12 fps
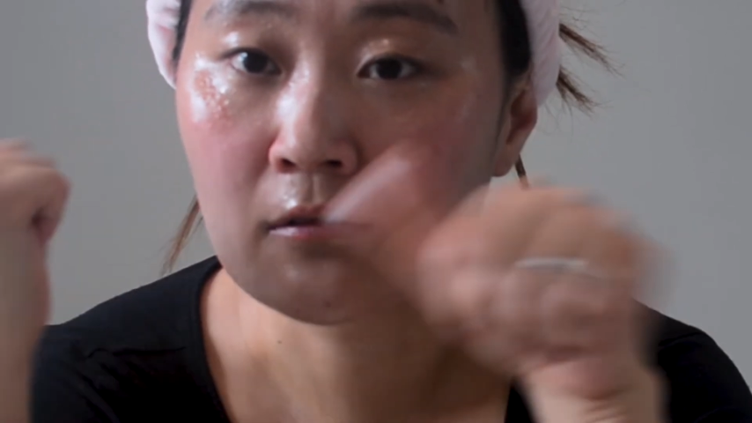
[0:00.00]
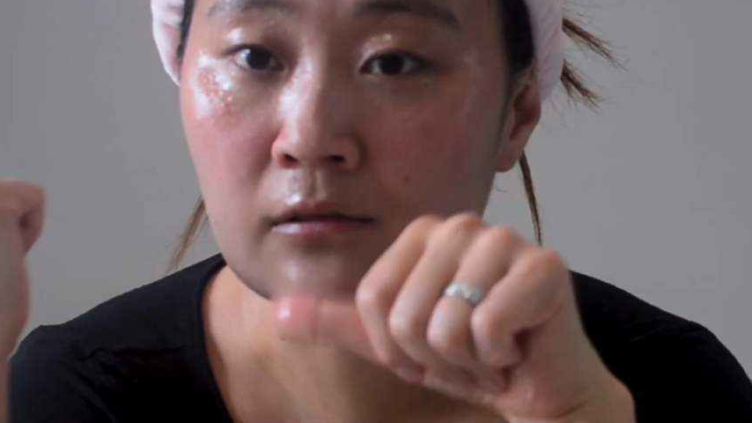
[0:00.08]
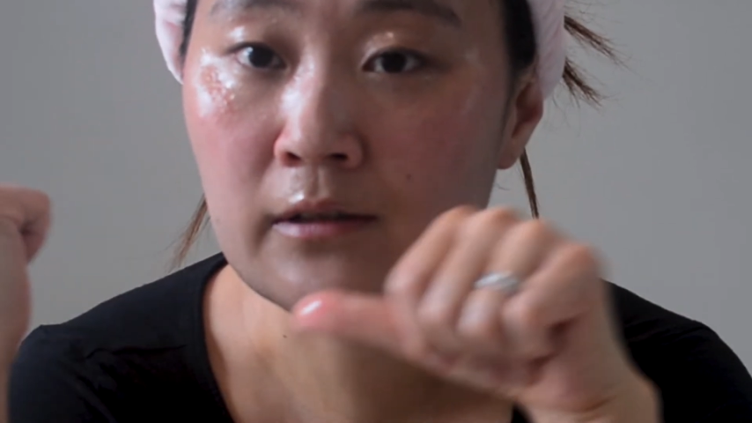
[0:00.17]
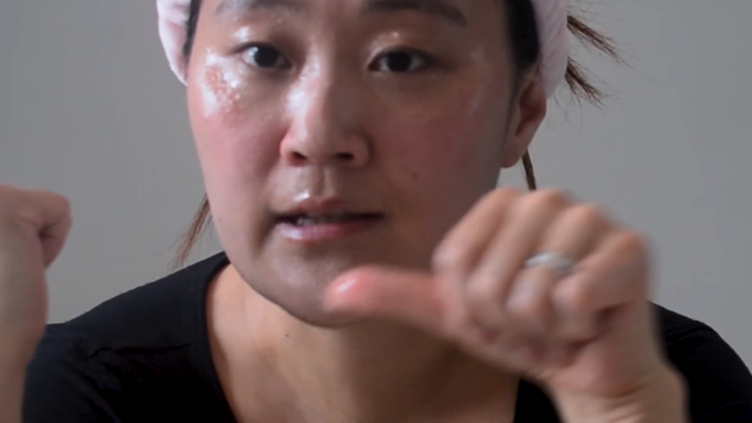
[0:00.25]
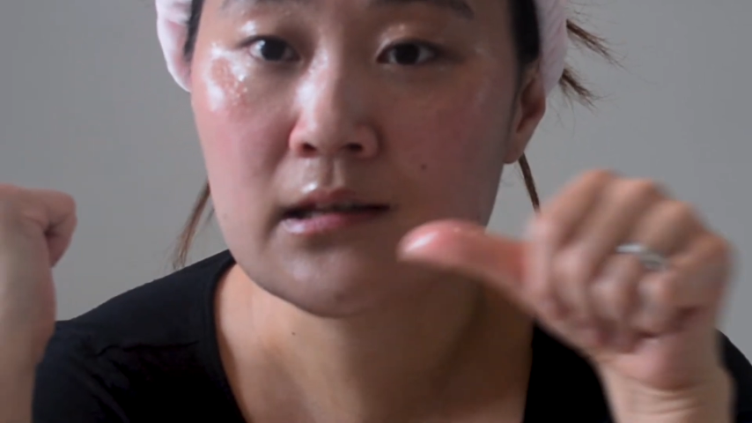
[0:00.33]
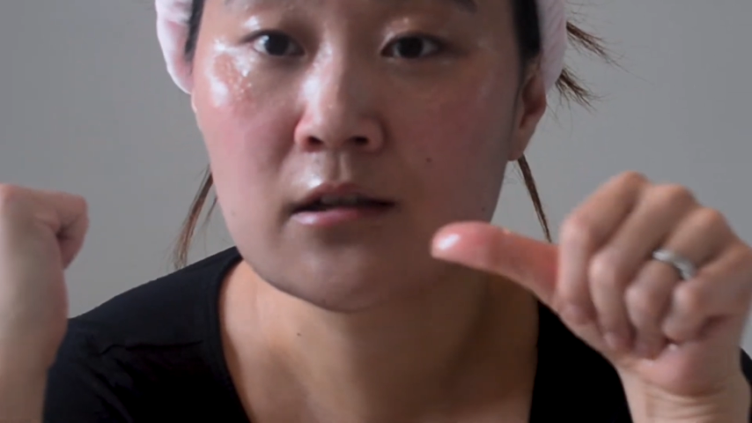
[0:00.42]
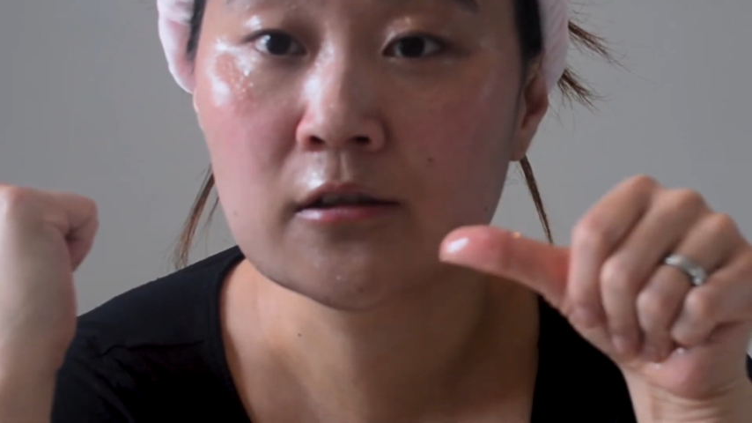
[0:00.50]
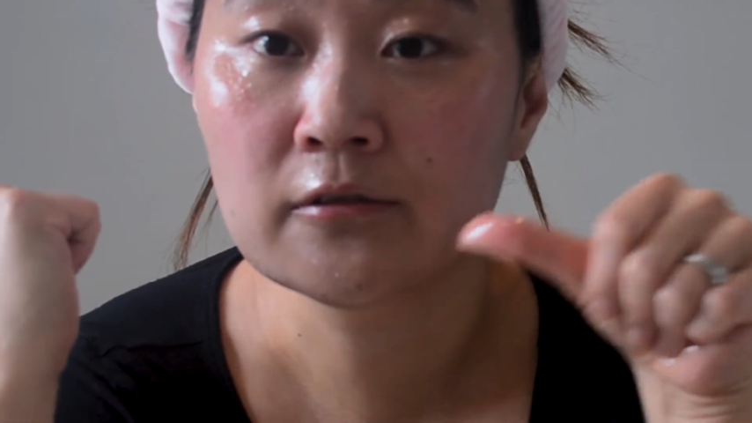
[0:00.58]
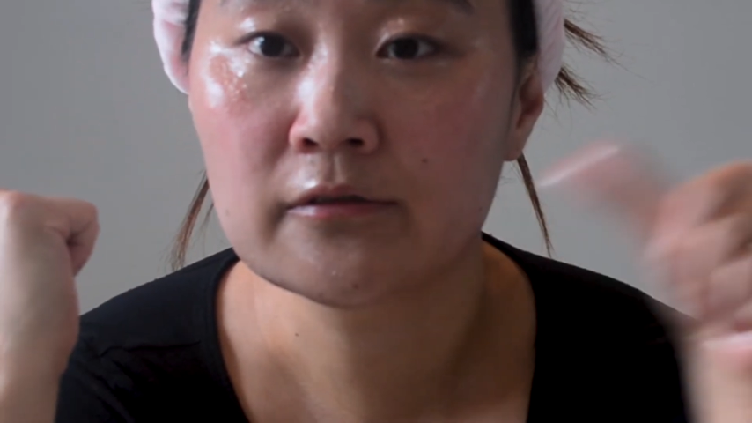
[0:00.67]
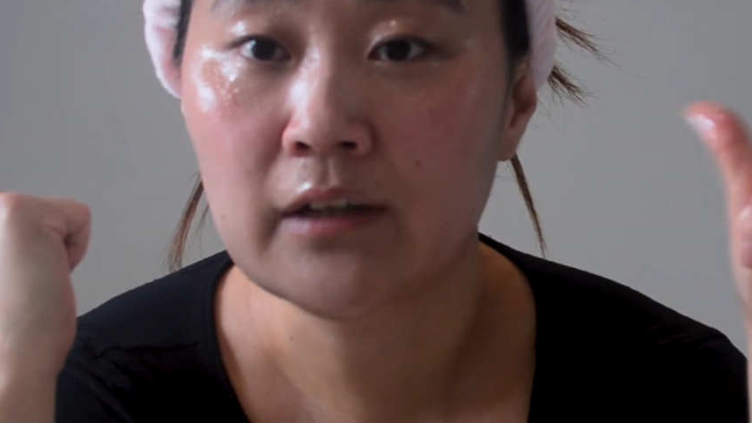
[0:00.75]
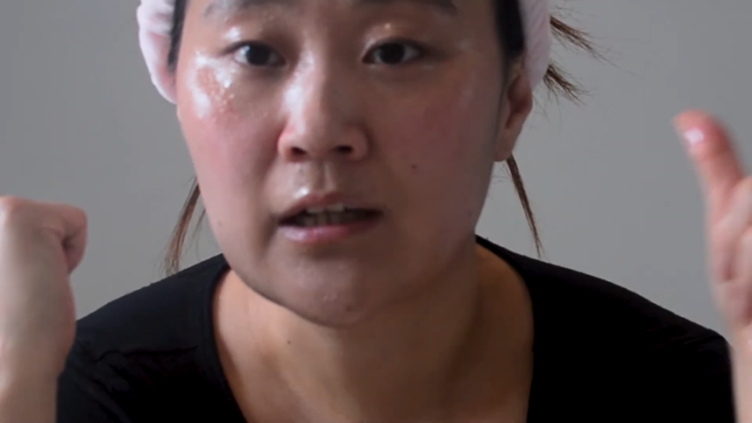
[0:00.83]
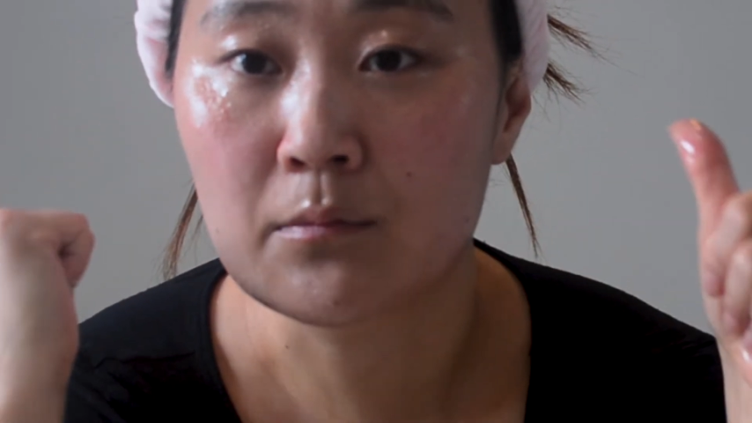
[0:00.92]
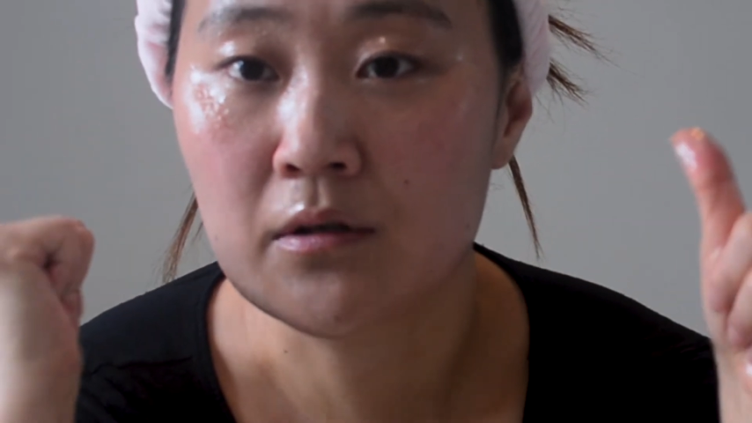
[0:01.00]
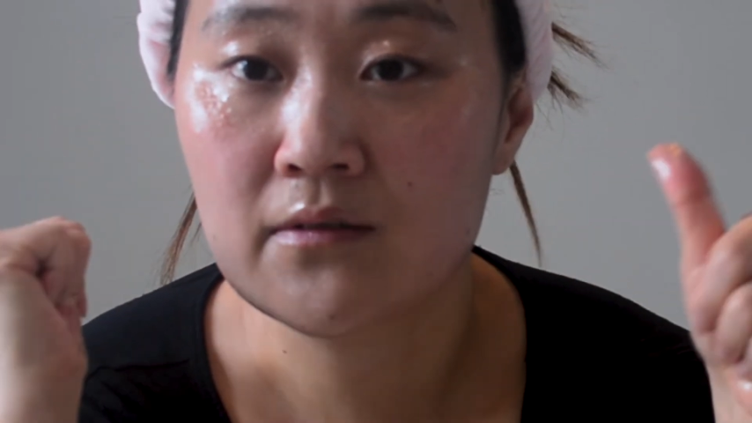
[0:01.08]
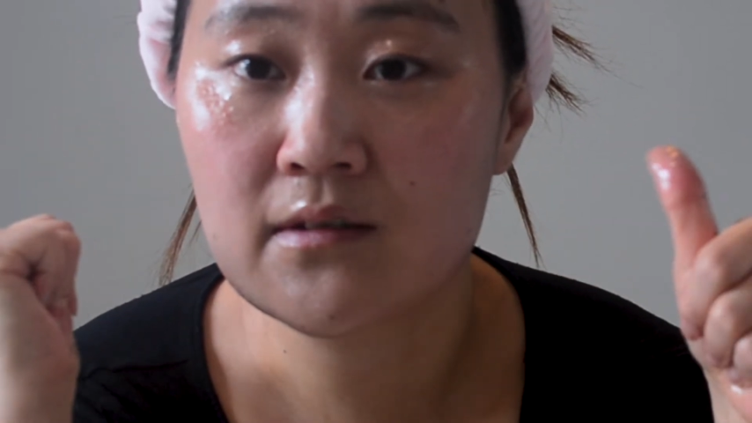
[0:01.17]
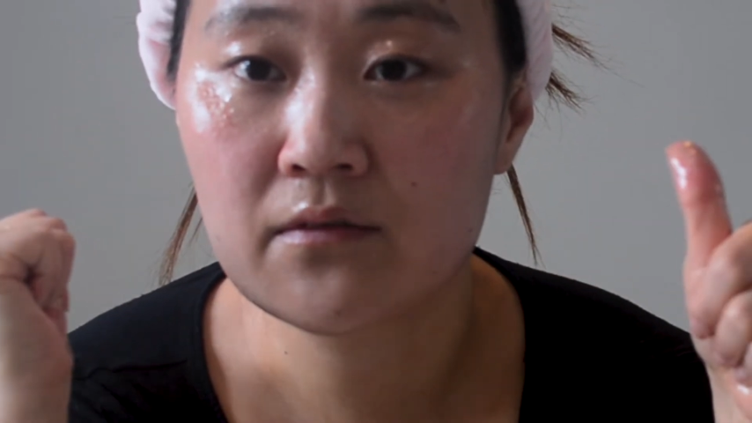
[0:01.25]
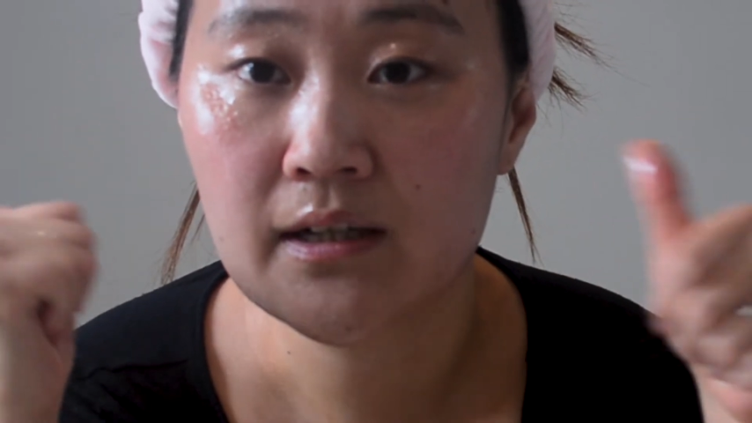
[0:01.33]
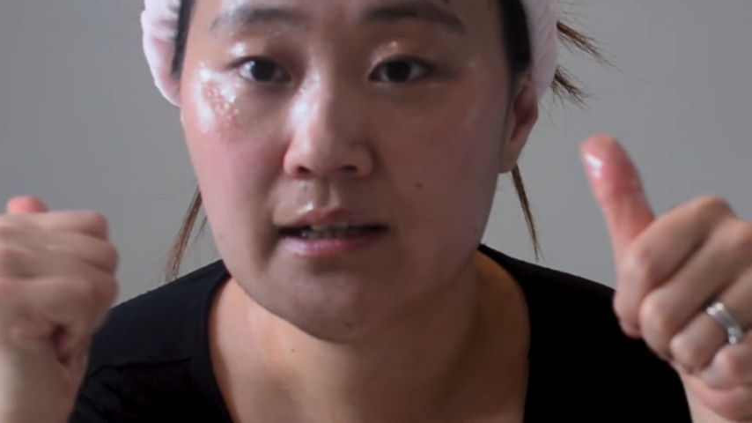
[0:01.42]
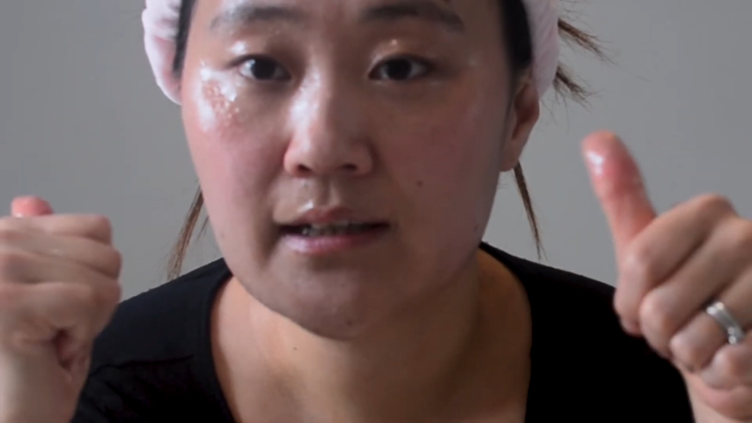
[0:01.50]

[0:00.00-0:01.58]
rinse off and emulsify.